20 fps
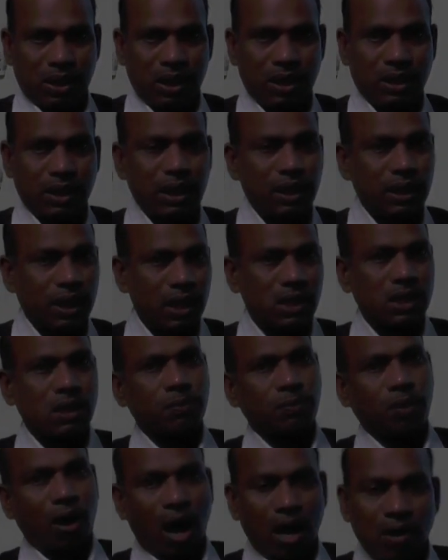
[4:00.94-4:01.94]
rate. In case
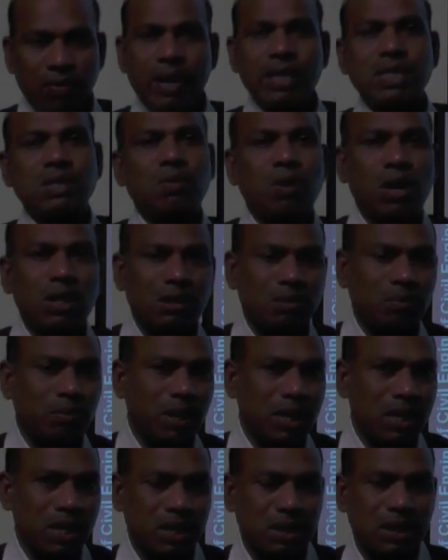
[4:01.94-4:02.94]
of convex water
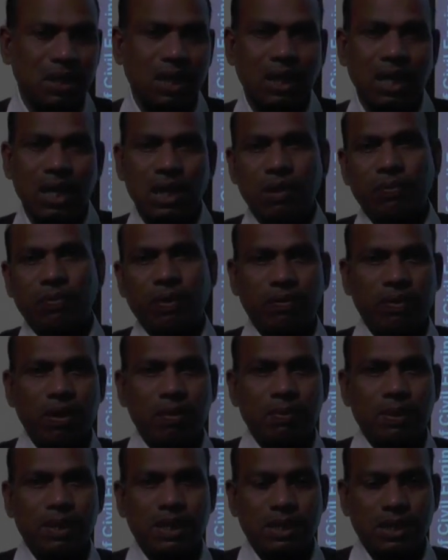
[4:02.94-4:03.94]
bodies, the rate of
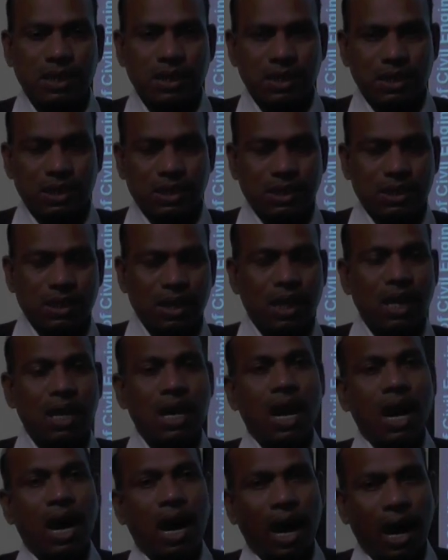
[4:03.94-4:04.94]
evaporation is
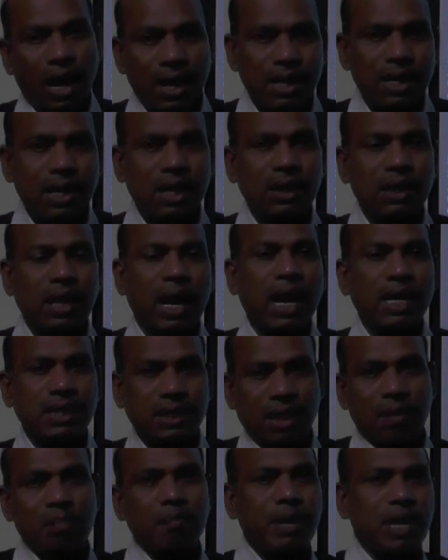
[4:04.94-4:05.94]
higher as
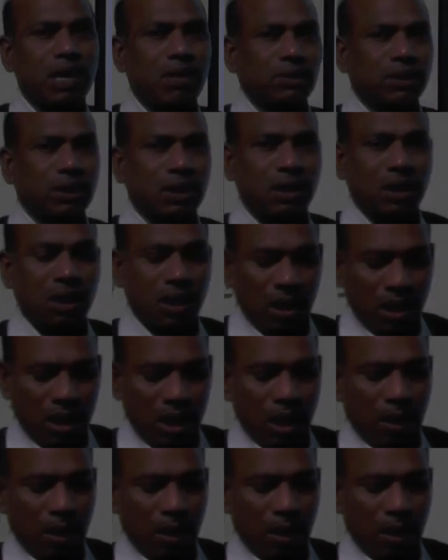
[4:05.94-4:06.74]
compared with the